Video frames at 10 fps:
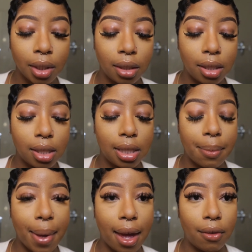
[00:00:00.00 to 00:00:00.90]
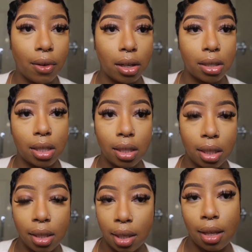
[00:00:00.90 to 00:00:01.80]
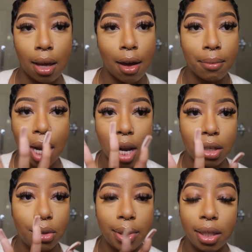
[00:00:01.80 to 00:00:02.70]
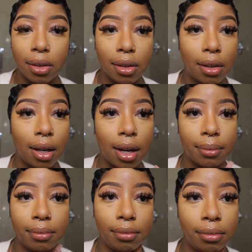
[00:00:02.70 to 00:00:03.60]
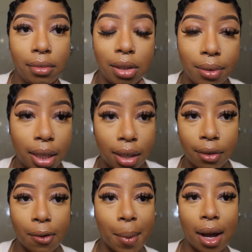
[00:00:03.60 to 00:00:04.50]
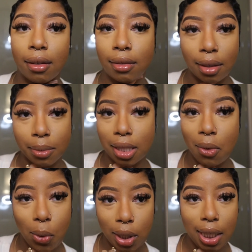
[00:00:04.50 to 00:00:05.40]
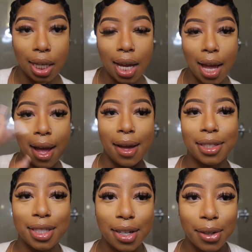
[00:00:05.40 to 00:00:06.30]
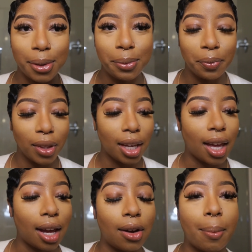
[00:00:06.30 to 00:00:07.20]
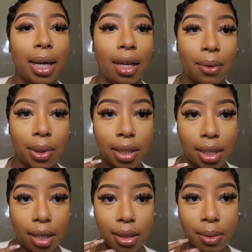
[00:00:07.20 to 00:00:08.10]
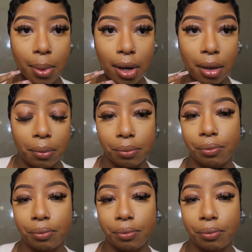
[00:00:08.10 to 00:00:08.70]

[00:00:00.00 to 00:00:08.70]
This is the matte version. I'm not a dewy girl. I'm dewy enough on my own. I'm so oily. So I go back in with the setting spray.